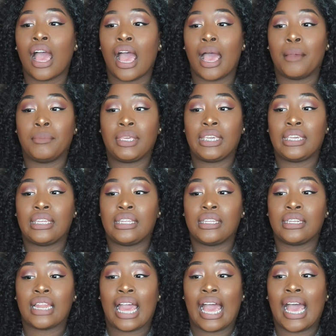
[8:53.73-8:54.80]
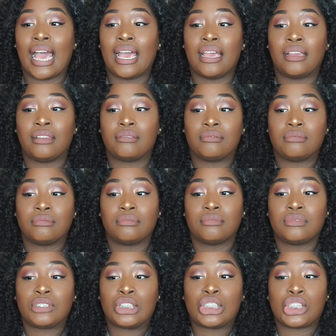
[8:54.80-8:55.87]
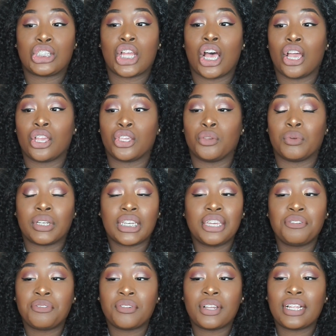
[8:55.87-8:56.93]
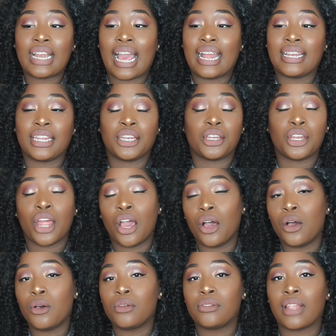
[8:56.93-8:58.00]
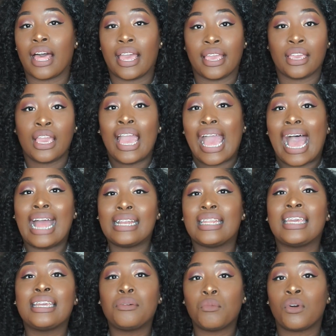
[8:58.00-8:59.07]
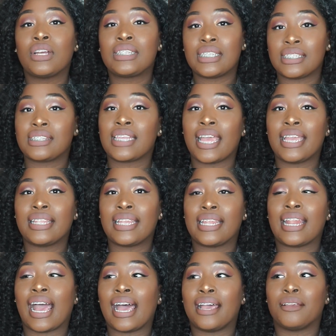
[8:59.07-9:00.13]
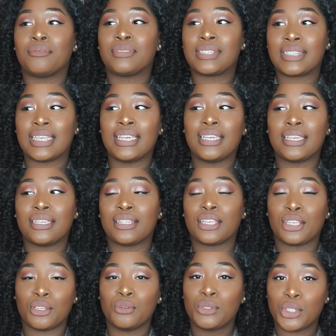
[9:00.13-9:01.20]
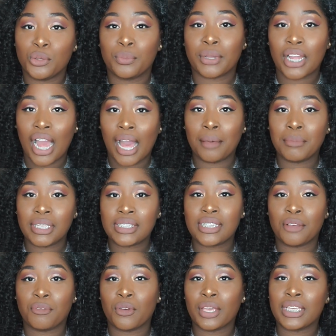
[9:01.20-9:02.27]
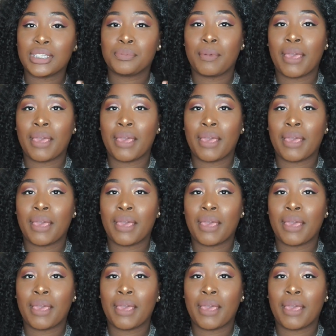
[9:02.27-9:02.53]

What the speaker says: I mean, I just thought you were different. I didn't know. Like, I didn't want to say that I've seen the YouTuber comment stuff on his